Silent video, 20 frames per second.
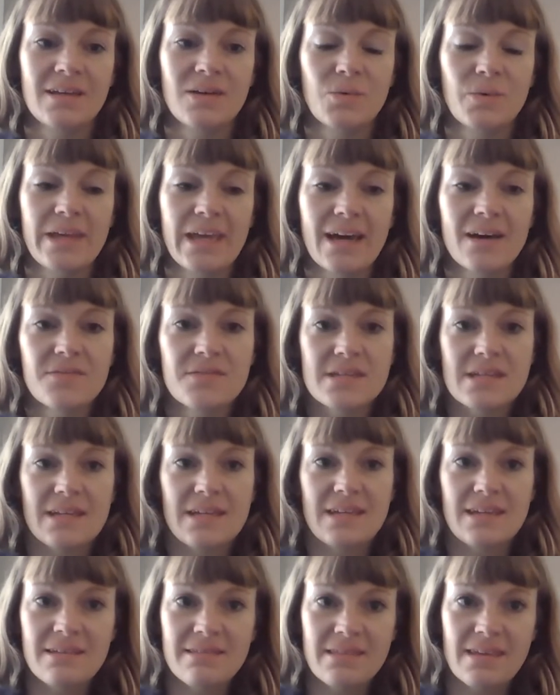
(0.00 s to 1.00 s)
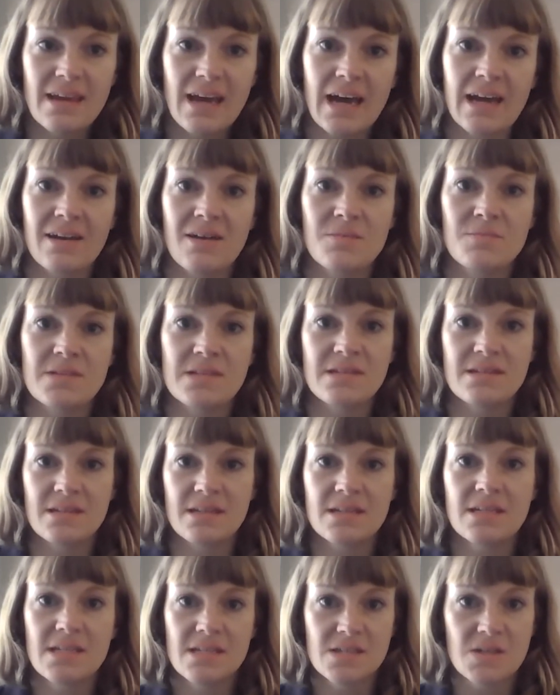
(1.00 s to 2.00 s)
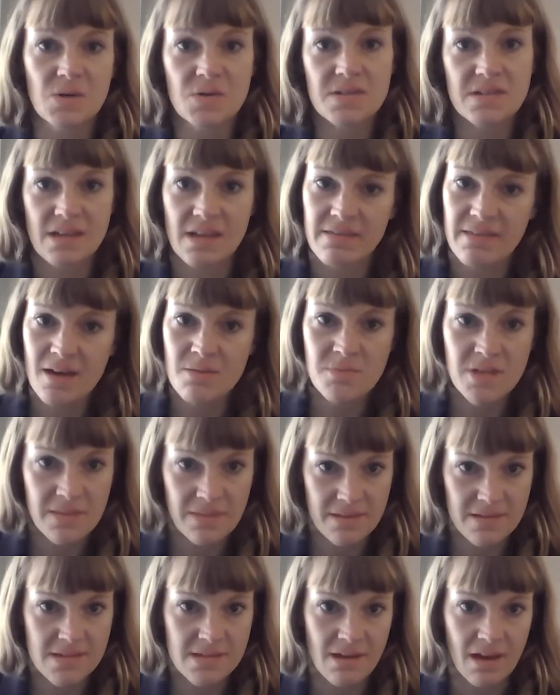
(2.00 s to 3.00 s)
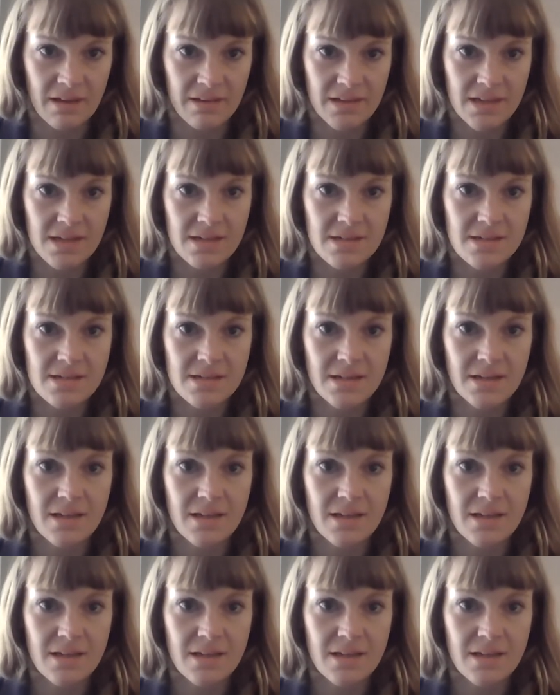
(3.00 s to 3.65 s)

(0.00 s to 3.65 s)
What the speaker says: We have to heat the atoms to dissociate them in the solid.